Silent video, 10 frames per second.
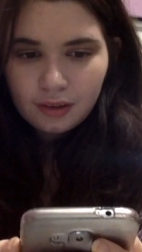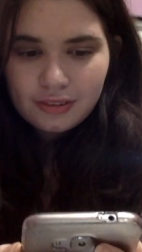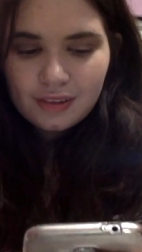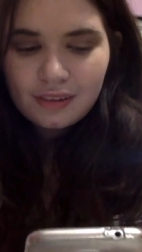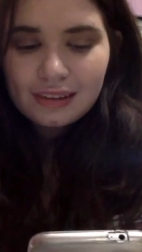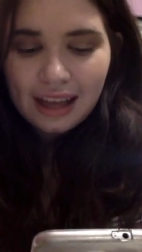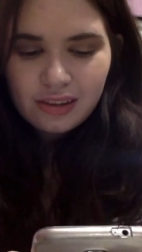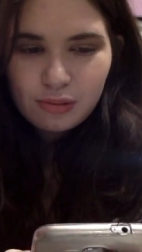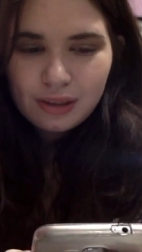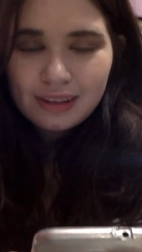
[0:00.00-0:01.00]
So the
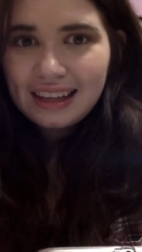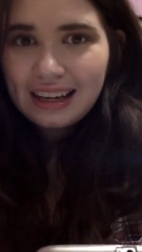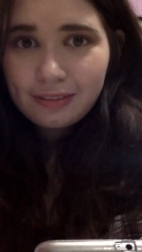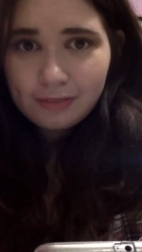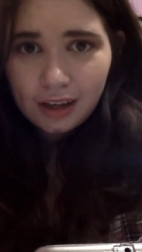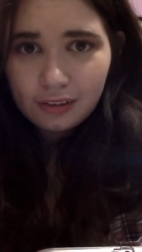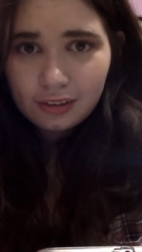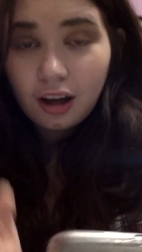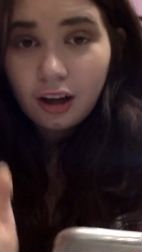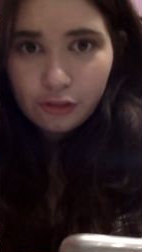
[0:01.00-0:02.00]
last one that I
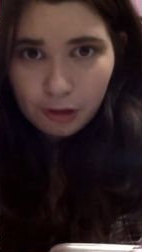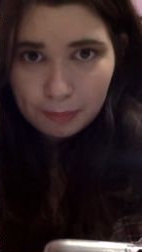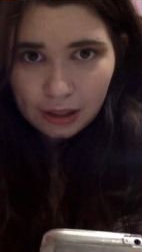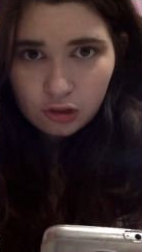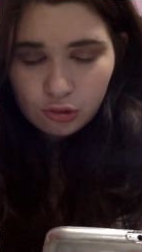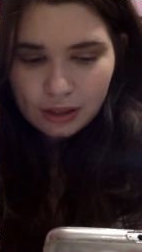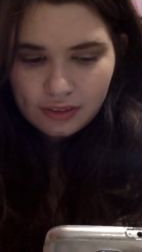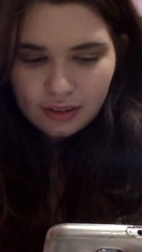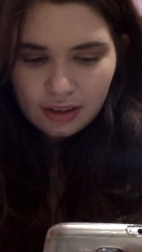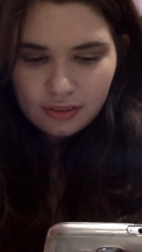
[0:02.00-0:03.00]
found also on
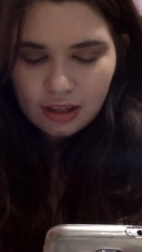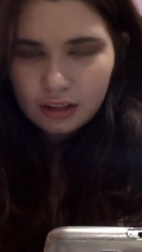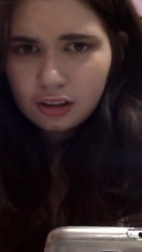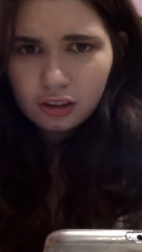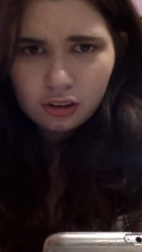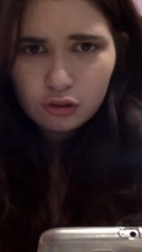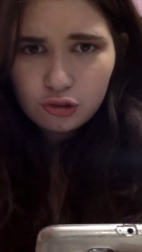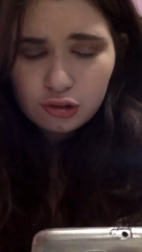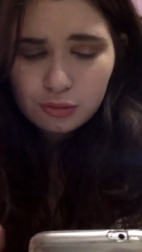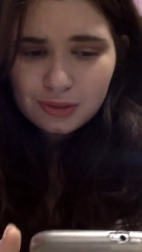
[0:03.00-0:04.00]
Pinterest is another
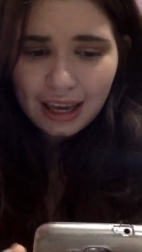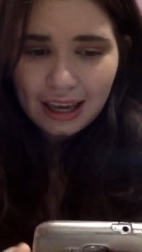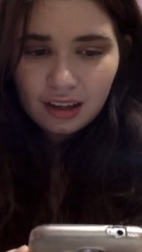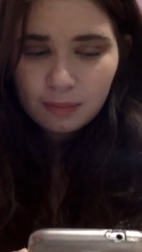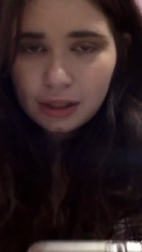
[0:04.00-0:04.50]
YouTube tag,